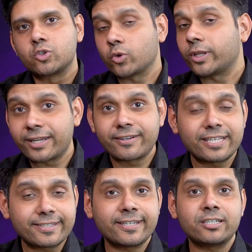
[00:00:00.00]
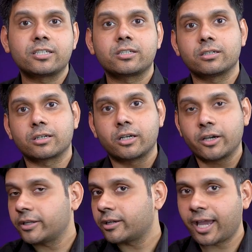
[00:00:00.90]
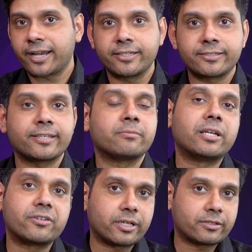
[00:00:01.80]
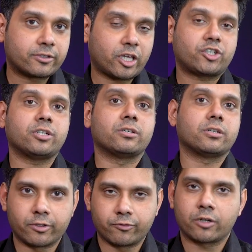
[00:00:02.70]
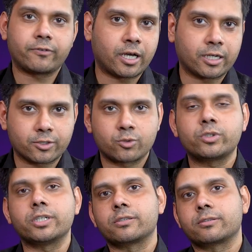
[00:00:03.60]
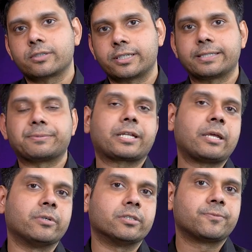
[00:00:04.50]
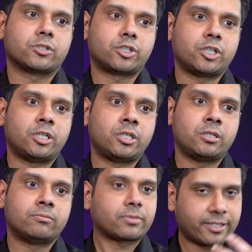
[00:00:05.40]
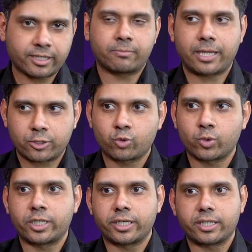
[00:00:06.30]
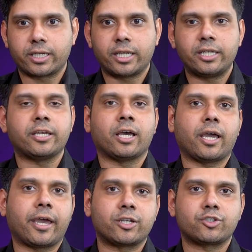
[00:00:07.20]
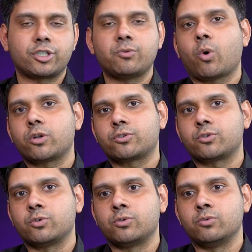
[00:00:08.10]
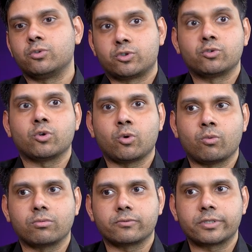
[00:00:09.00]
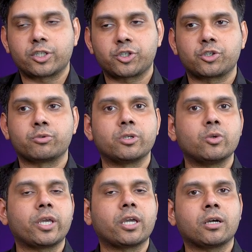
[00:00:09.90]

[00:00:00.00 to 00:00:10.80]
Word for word: So in a recent career guidance and mentoring session with one of our students and subscriber, she has done plus two in India and she wants to do to know whether she should be doing